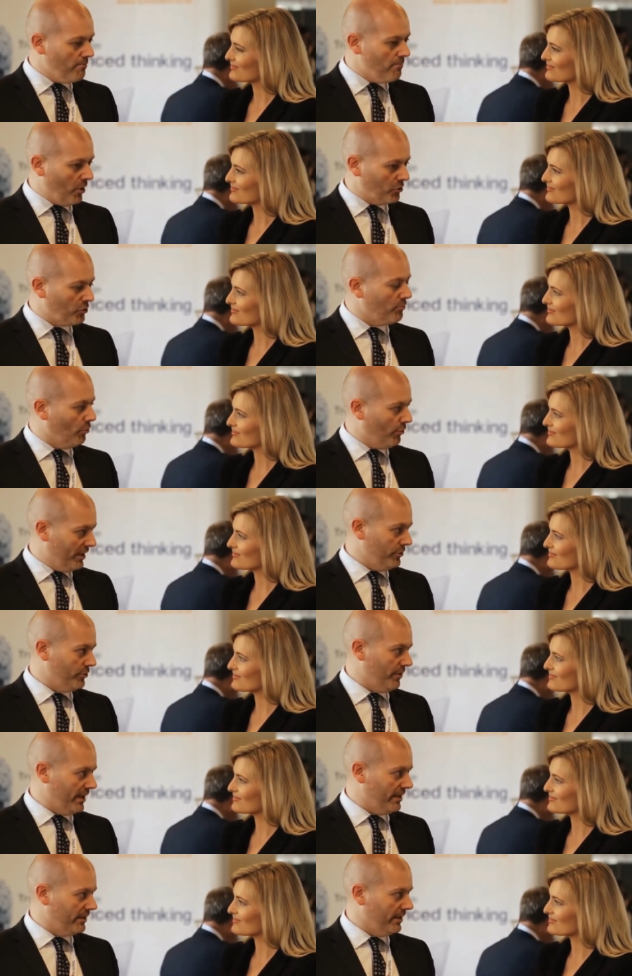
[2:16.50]
Speaker 1: they're much more
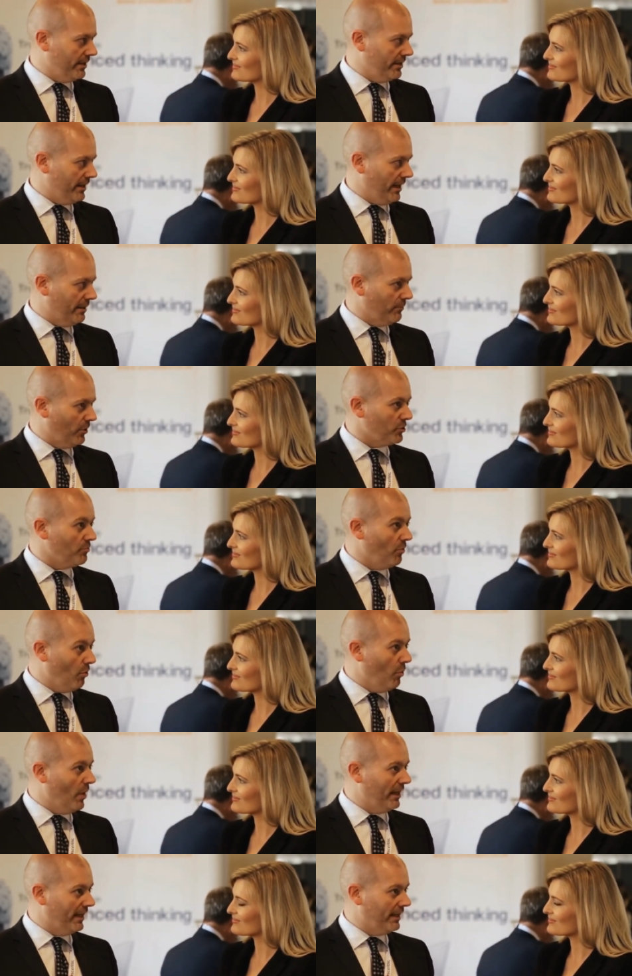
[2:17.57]
interested and much
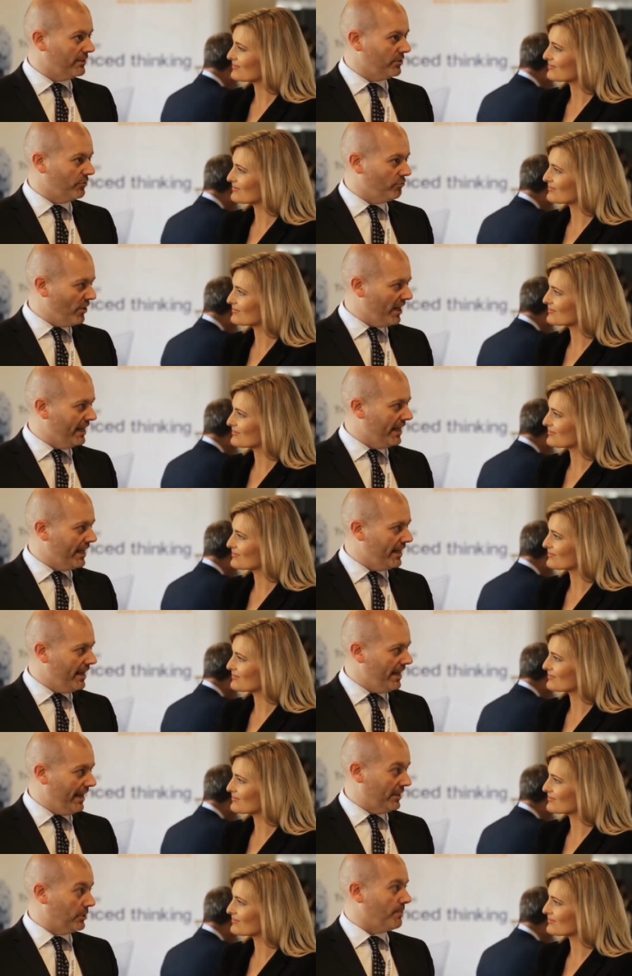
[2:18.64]
more willing to
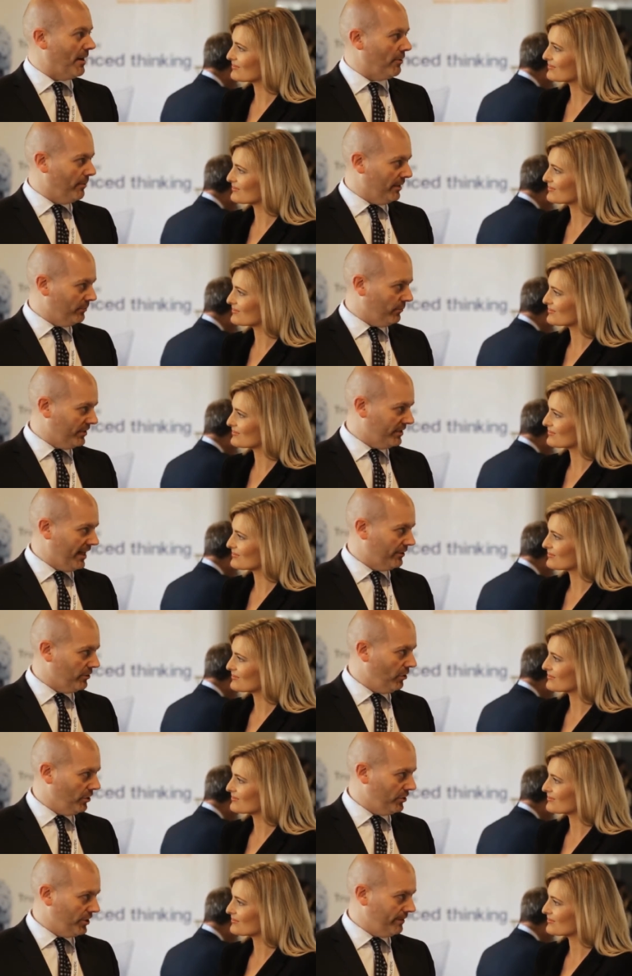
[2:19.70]
really experiment with
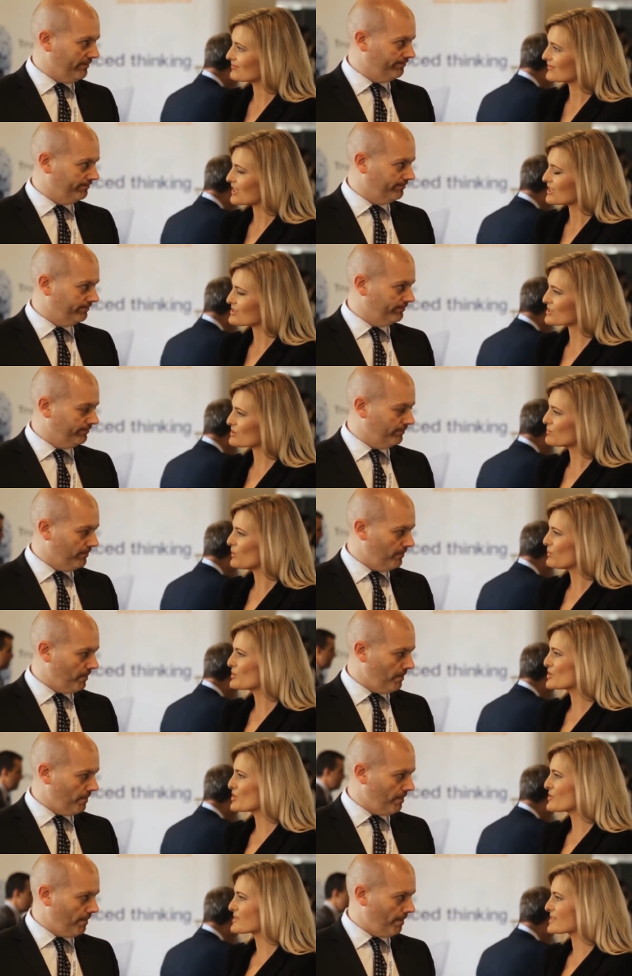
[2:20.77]
technology.
Speaker 2: So what
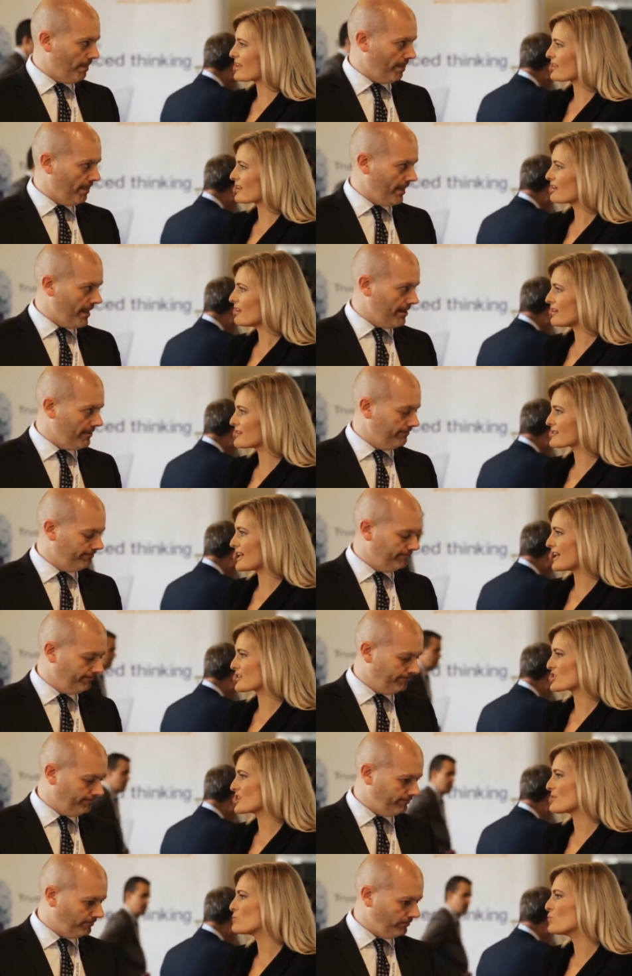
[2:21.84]
would you say that clients
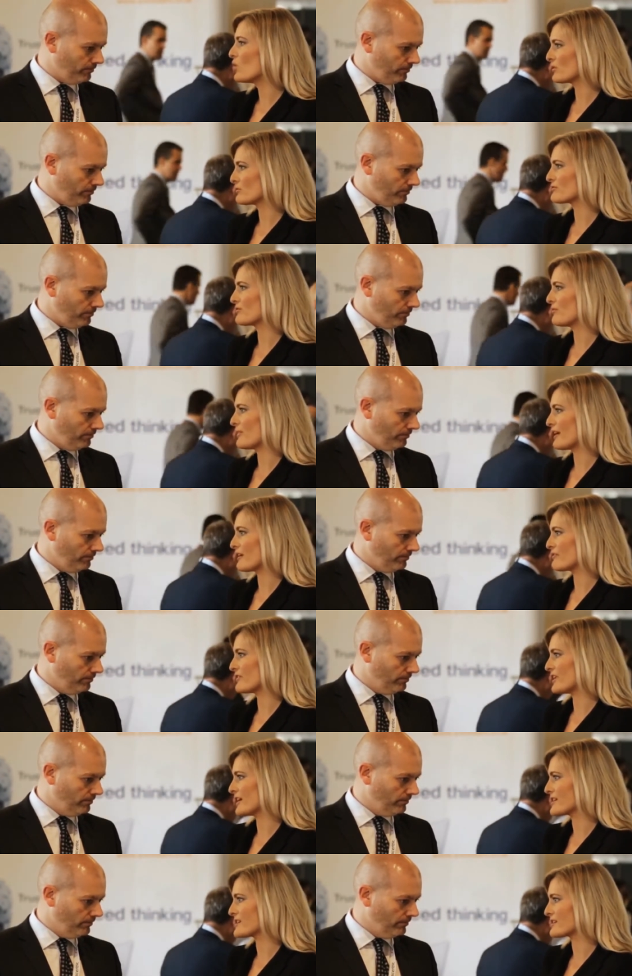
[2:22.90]
actually want from their
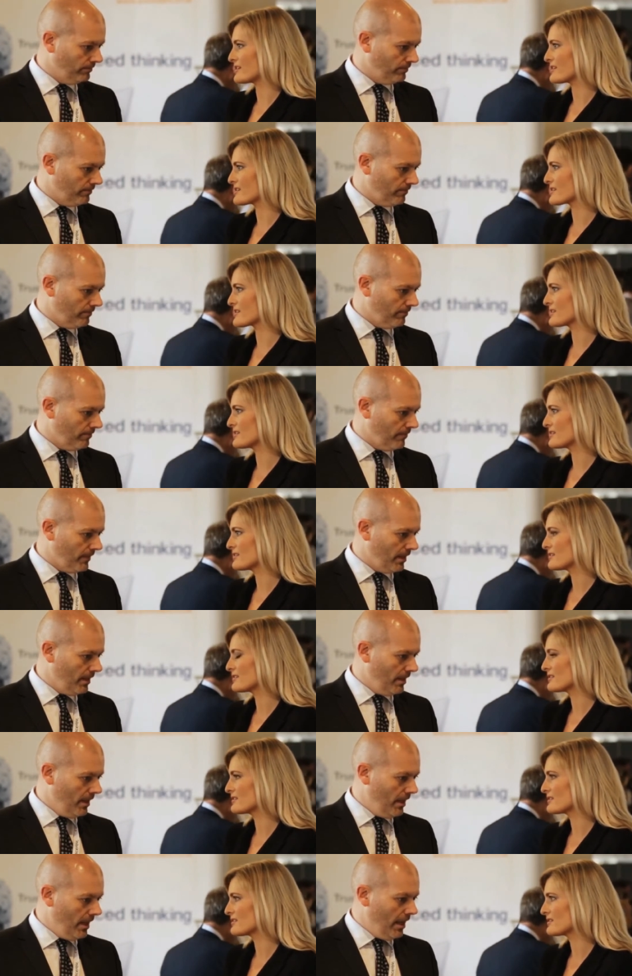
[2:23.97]
advisors?
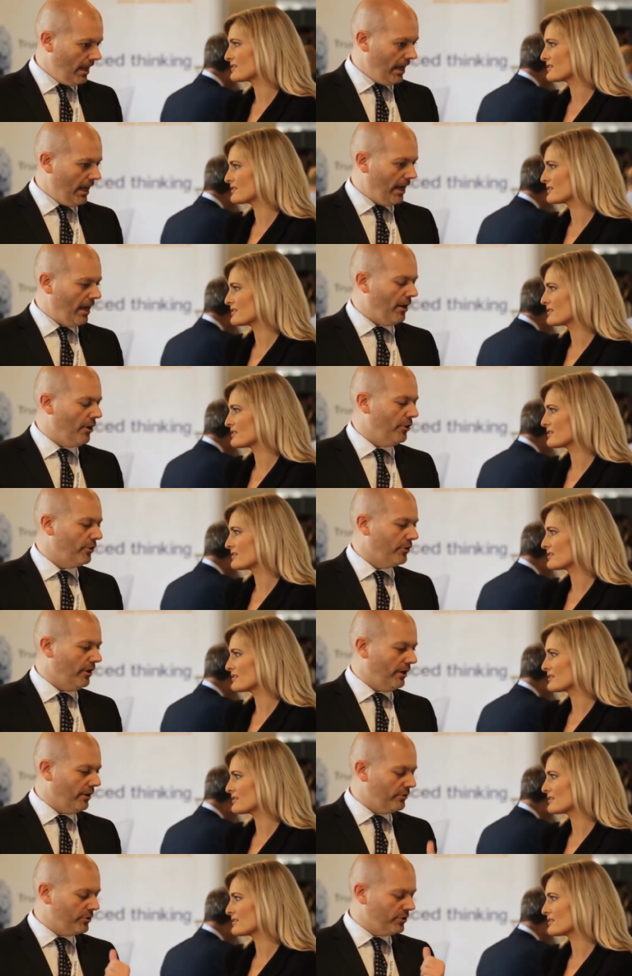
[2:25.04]
Speaker 1: I, I heard
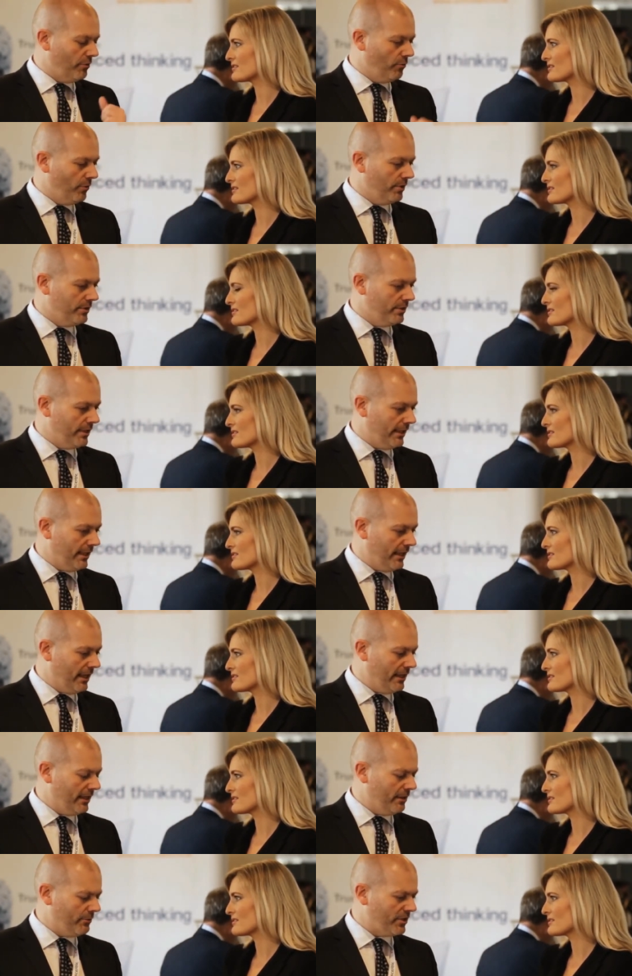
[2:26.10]
I heard someone,
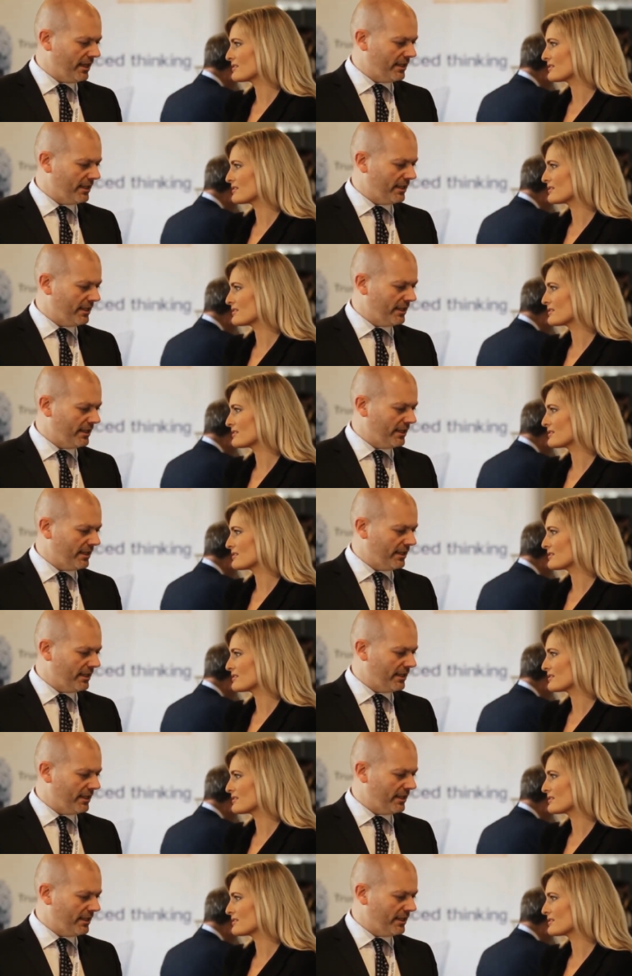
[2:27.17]
I think